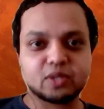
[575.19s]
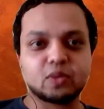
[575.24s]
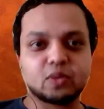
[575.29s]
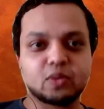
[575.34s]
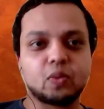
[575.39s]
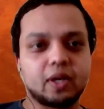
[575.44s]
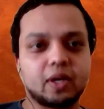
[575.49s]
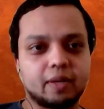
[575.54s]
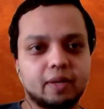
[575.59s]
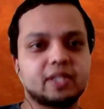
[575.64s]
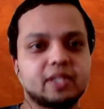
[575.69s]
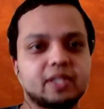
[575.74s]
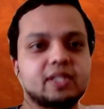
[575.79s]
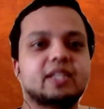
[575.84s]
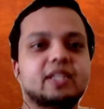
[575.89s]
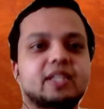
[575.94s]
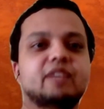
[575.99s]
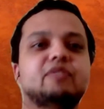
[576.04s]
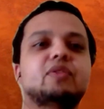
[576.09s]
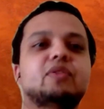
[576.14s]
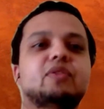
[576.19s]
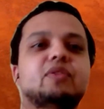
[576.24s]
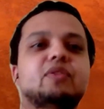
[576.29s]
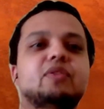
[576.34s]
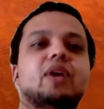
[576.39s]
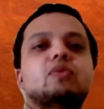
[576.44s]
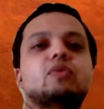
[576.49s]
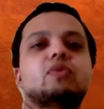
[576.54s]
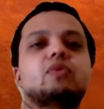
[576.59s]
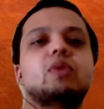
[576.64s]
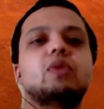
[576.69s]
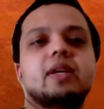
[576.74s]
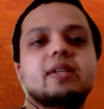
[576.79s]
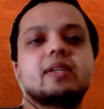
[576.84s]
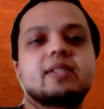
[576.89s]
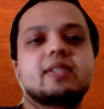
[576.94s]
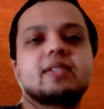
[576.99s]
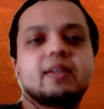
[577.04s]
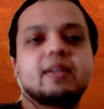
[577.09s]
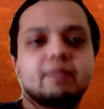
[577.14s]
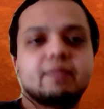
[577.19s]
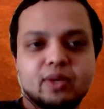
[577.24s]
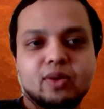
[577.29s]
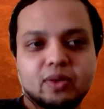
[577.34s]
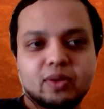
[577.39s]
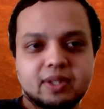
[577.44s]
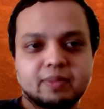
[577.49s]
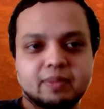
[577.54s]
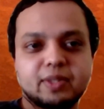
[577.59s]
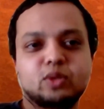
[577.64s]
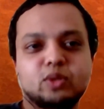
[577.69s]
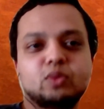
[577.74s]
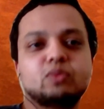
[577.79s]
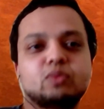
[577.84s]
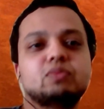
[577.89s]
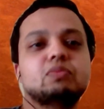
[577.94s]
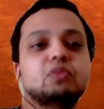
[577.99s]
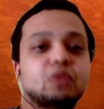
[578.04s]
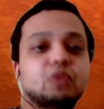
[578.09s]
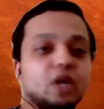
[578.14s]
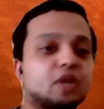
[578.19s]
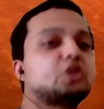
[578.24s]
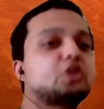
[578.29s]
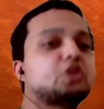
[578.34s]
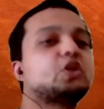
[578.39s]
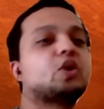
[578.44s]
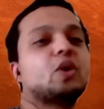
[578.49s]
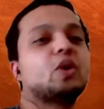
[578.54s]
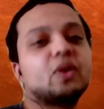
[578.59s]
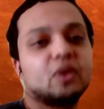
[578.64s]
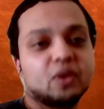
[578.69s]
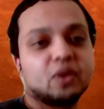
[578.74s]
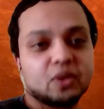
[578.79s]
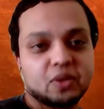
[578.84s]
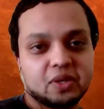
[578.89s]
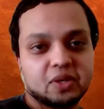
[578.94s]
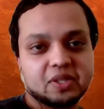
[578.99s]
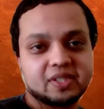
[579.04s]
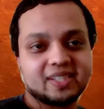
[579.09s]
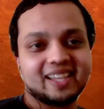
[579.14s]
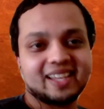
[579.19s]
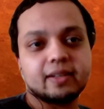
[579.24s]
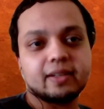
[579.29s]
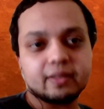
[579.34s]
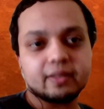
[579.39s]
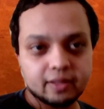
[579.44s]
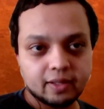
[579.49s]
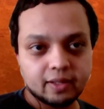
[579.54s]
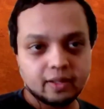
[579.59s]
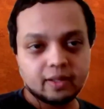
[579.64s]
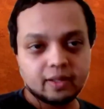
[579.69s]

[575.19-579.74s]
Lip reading: So what happens if you have holding something long-term and you are sure you're not going to sell it?